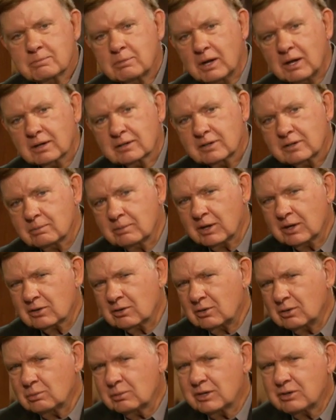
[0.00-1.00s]
Bogdan about
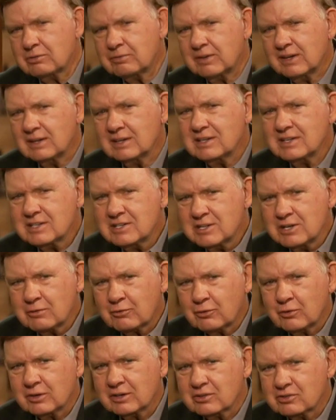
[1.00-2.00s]
always feeling
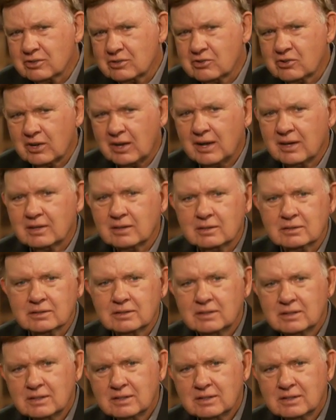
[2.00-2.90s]
different as a child.